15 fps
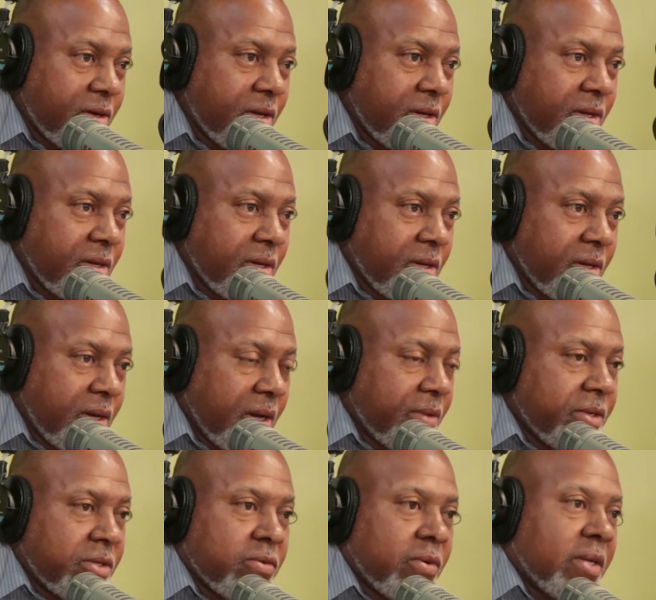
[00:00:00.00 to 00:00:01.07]
And
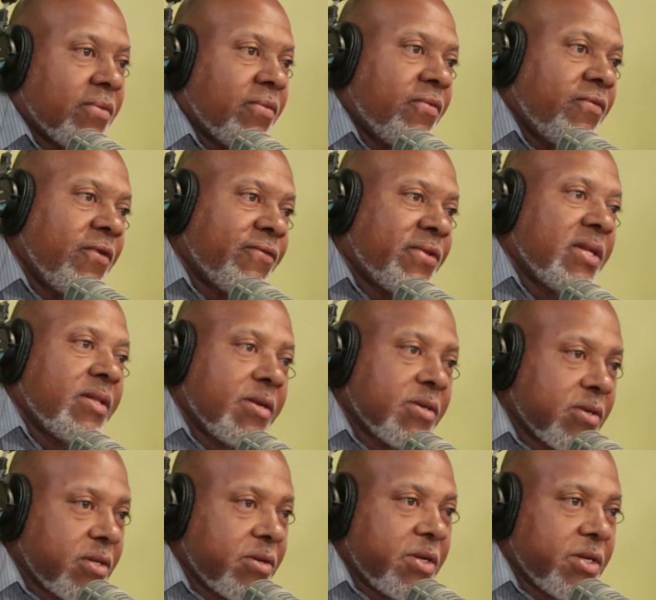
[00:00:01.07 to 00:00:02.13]
it's what?
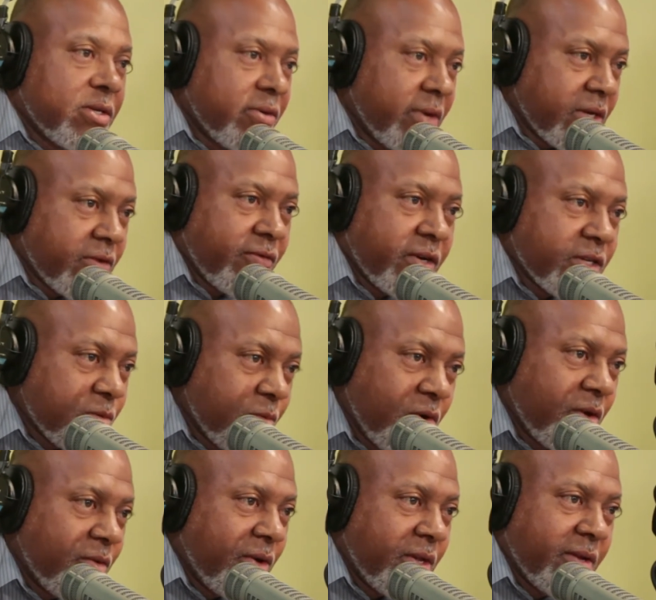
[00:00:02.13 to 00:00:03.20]
$1,500 US for a small
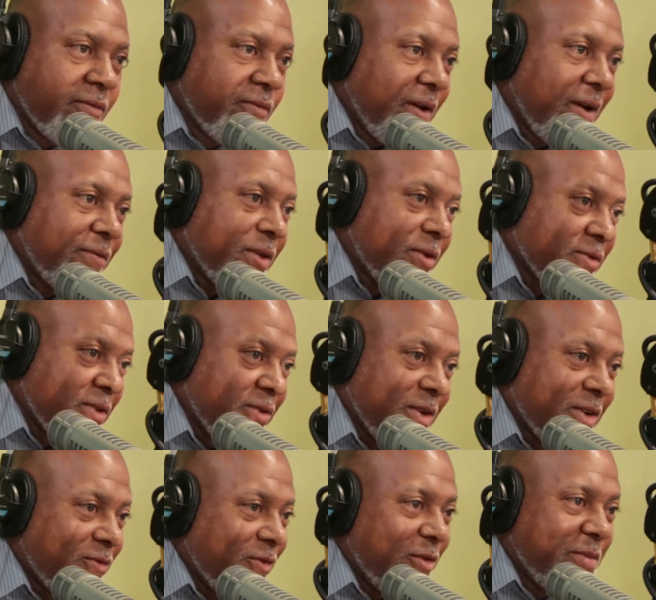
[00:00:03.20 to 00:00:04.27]
one and $5,000 US
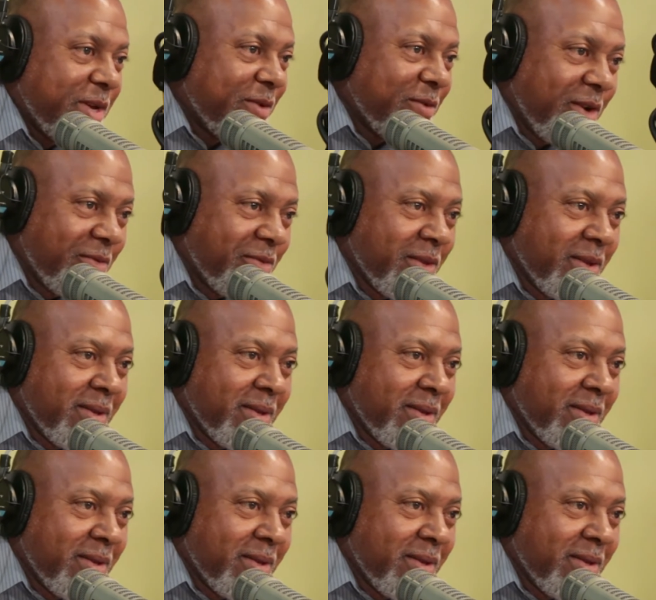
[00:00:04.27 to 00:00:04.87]
for a big one.